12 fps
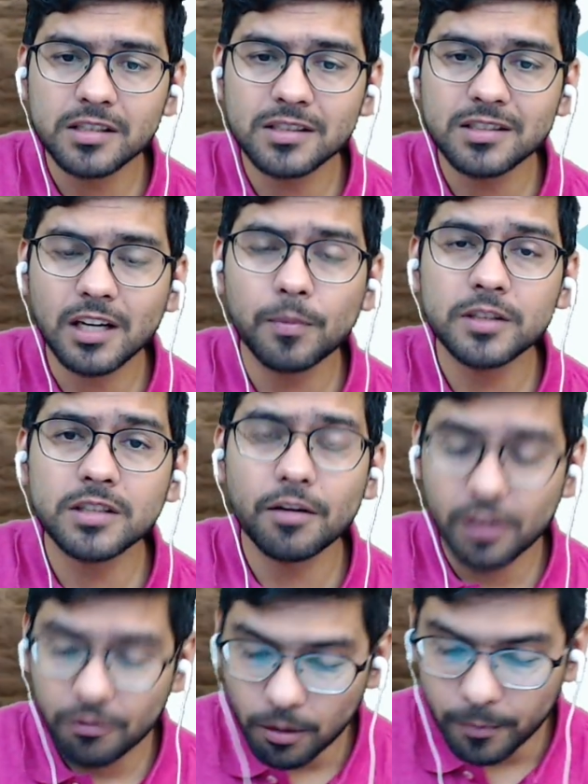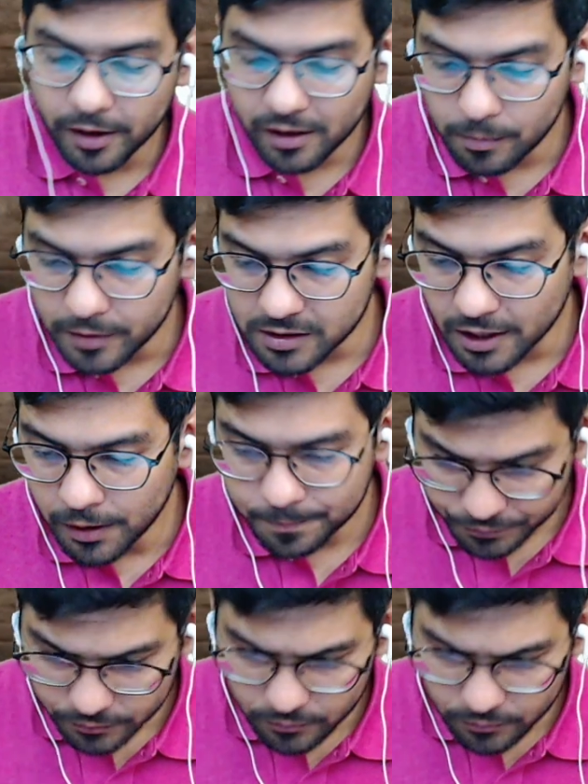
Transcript: statements are free from material misstatement.